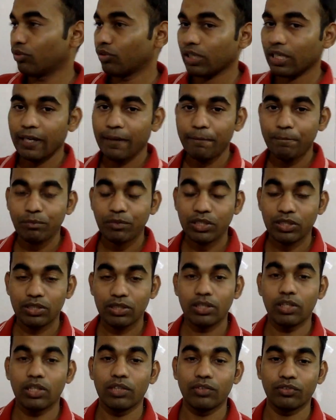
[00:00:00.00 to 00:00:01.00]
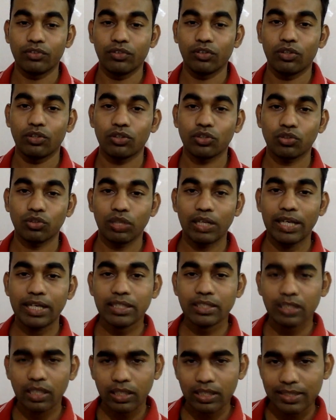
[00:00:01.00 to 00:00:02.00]
Okay, LIFO. So
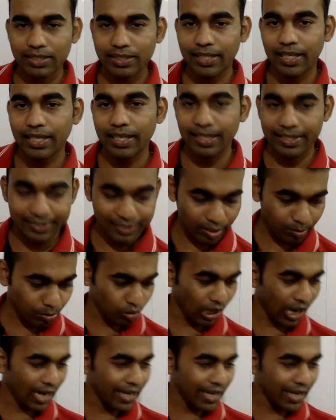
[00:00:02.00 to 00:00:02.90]
let's understand an example.